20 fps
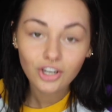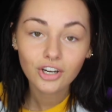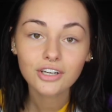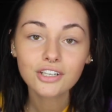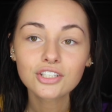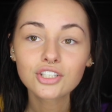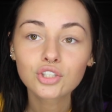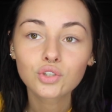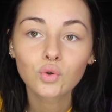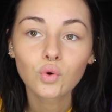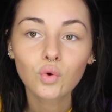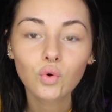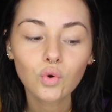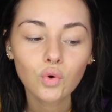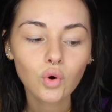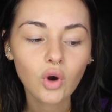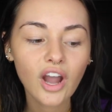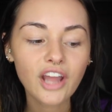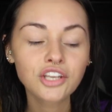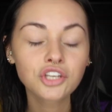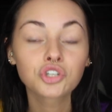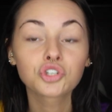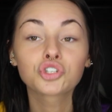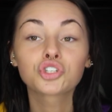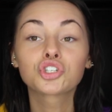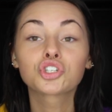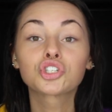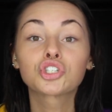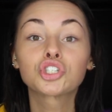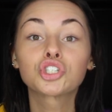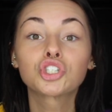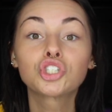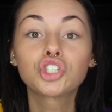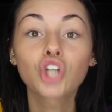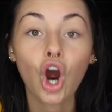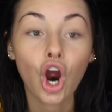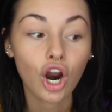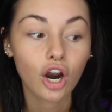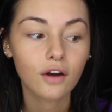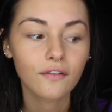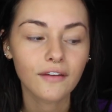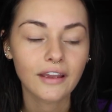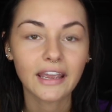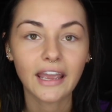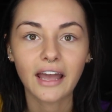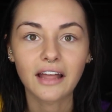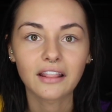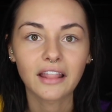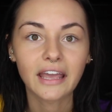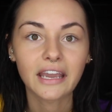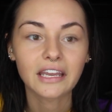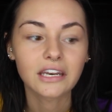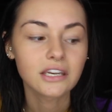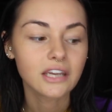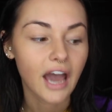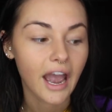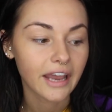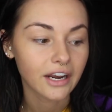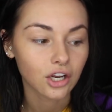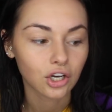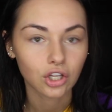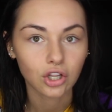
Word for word: You're in school and you're starving at like 9